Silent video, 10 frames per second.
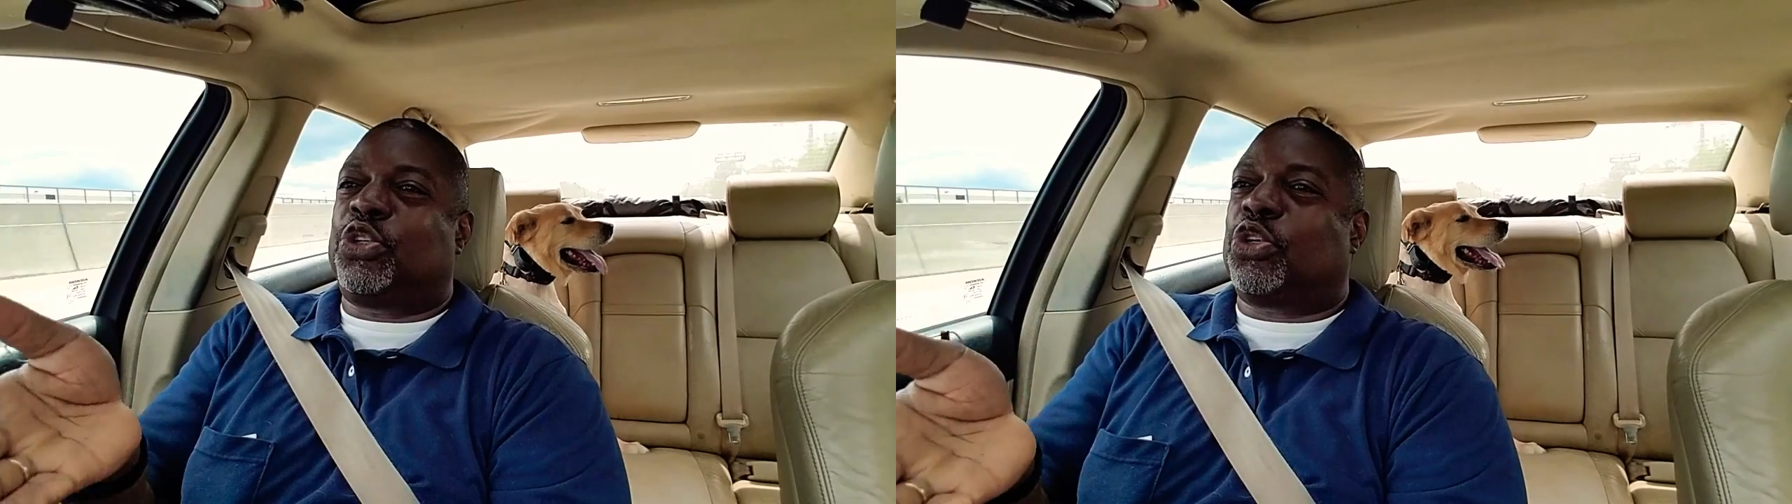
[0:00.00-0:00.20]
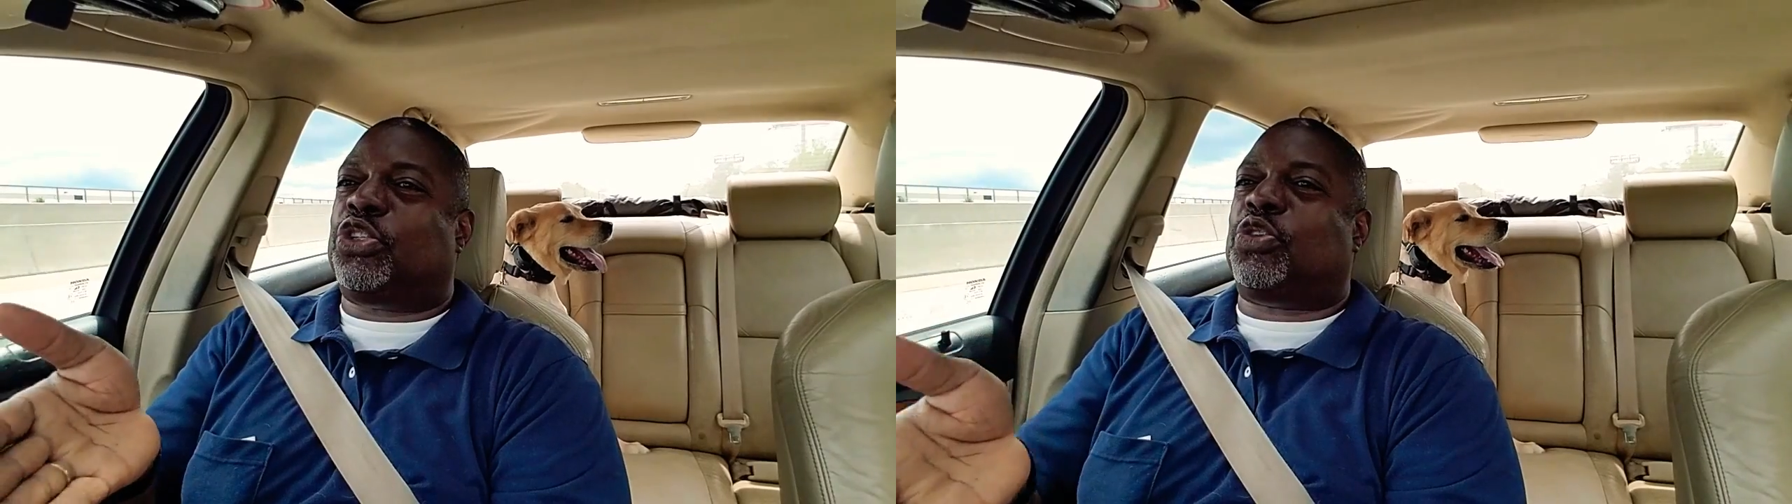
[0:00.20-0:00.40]

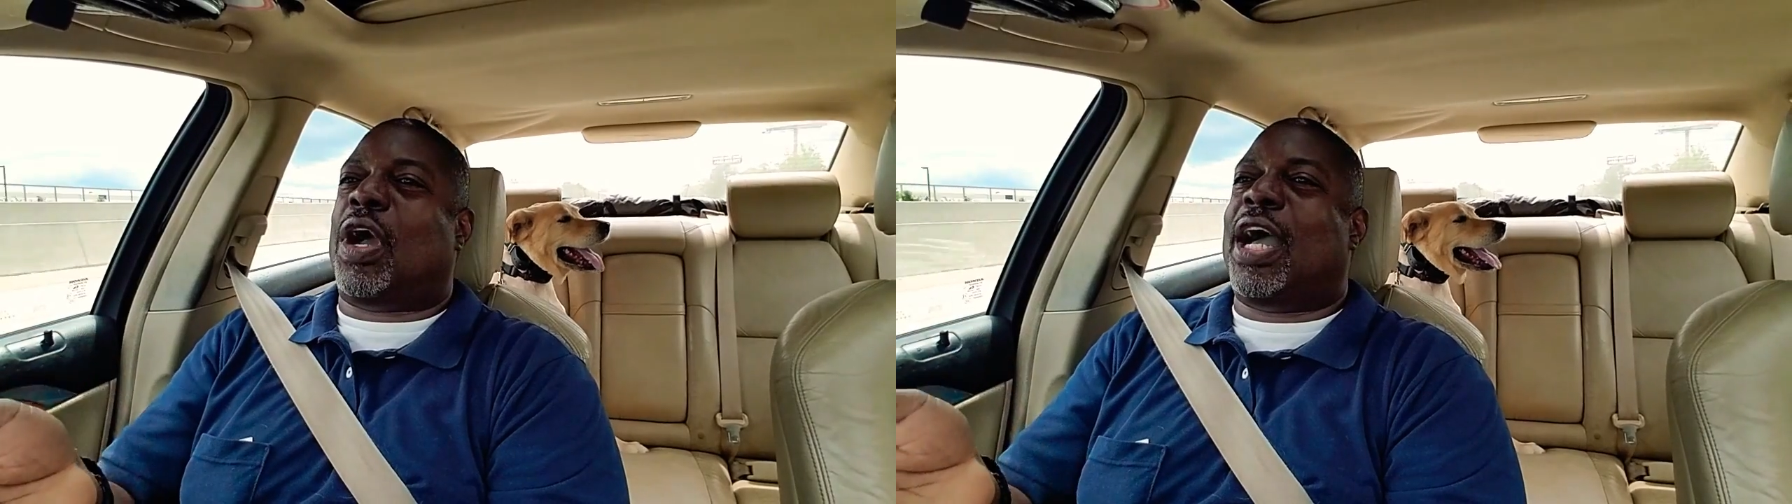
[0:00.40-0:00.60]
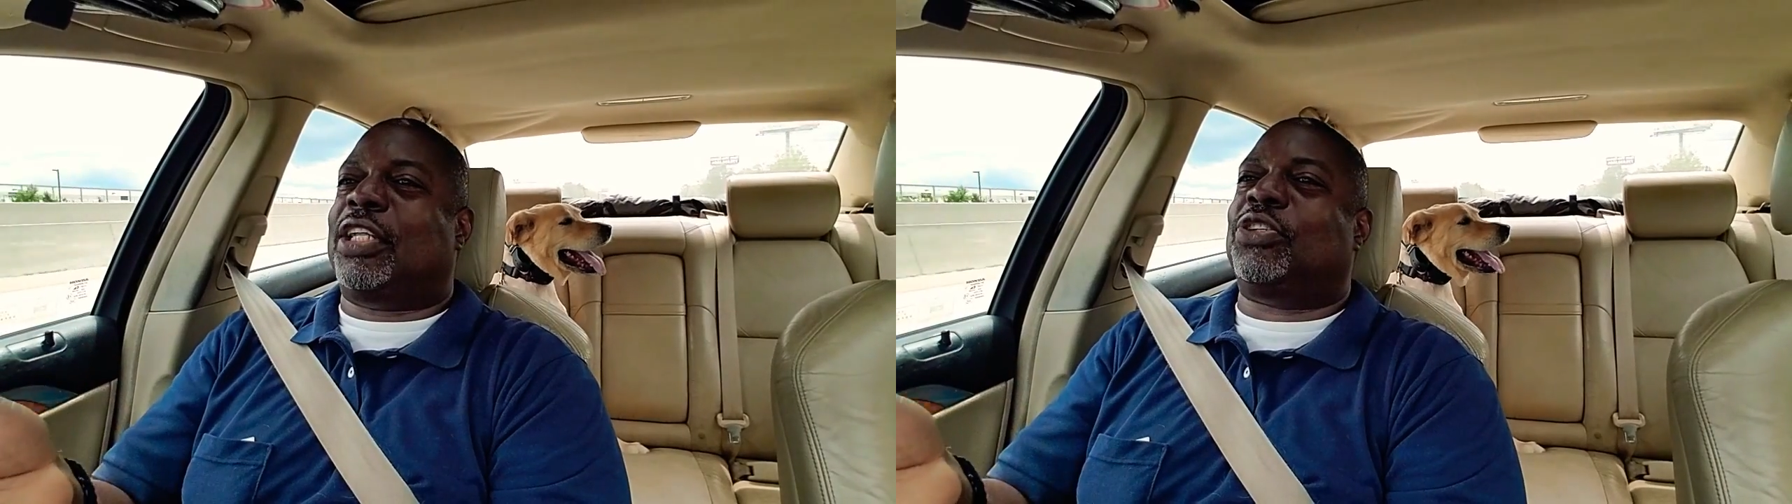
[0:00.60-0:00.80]
you're
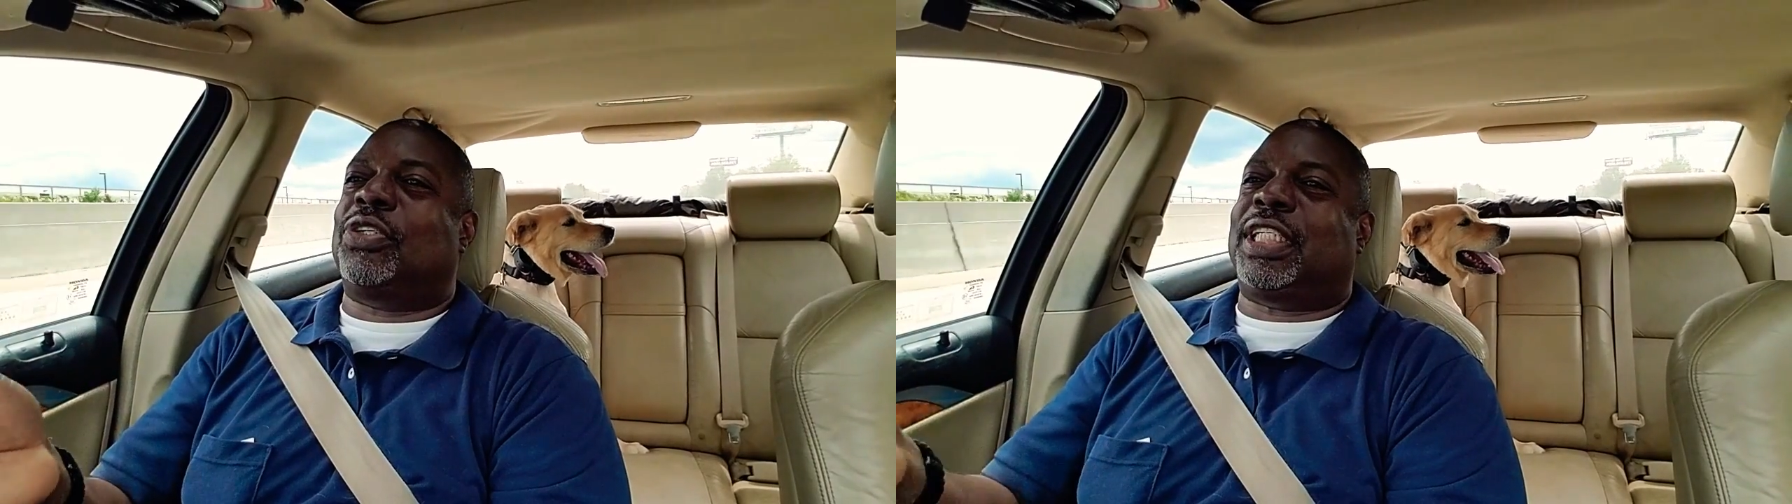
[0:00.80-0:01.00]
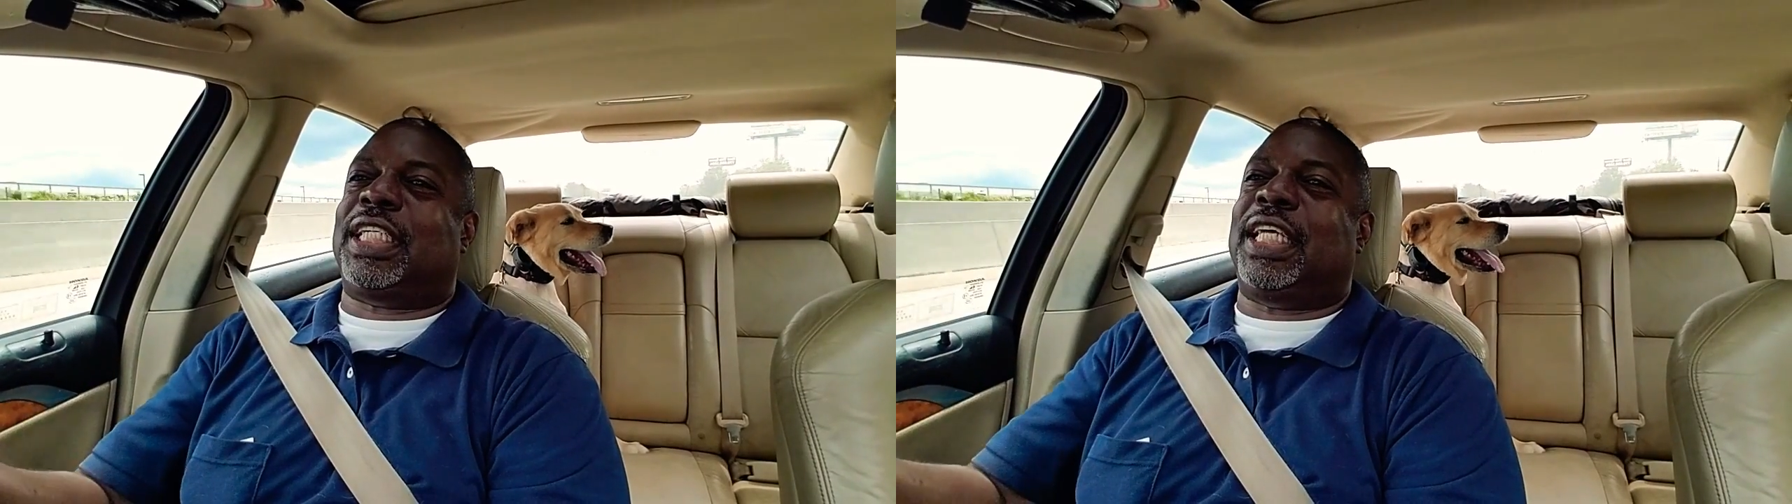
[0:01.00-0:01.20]
trying to
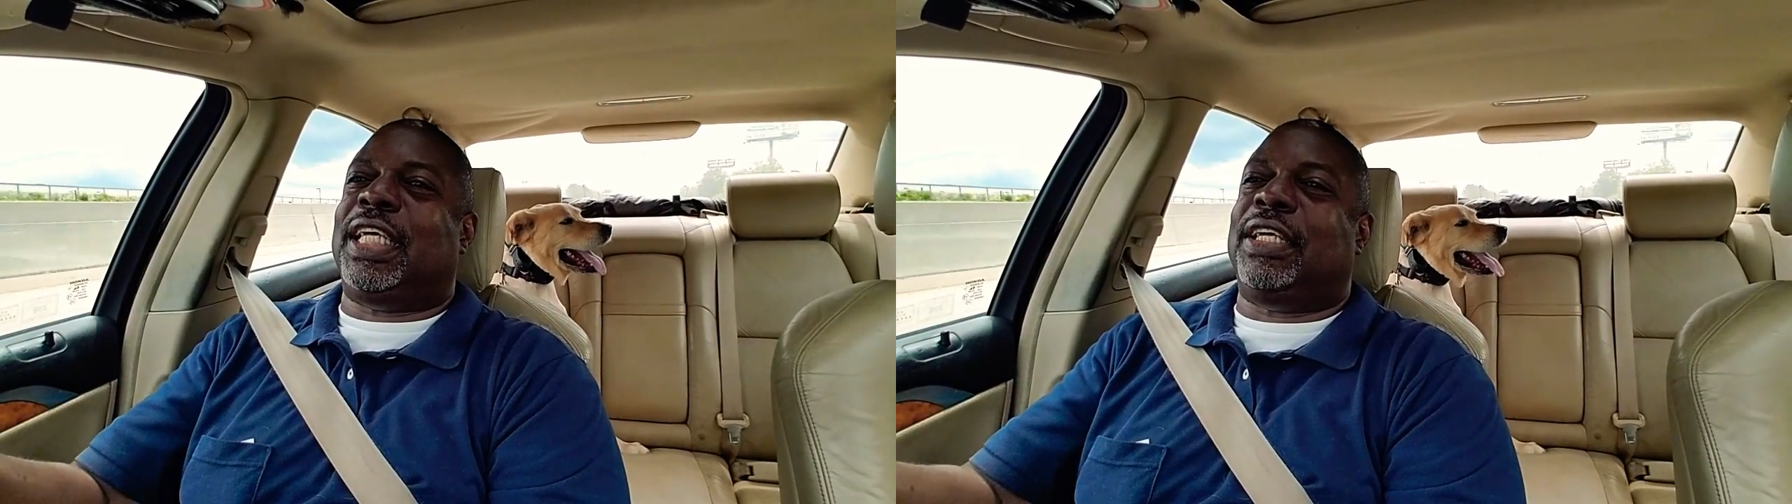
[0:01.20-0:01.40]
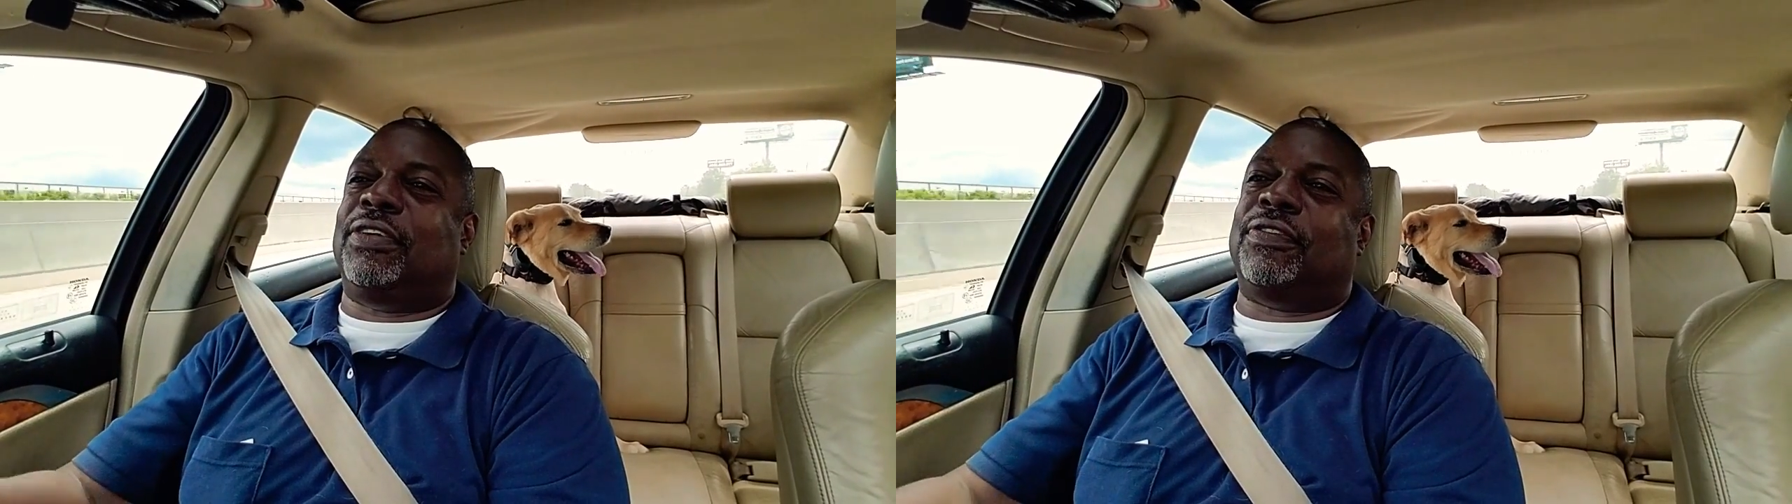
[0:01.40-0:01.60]
achieve,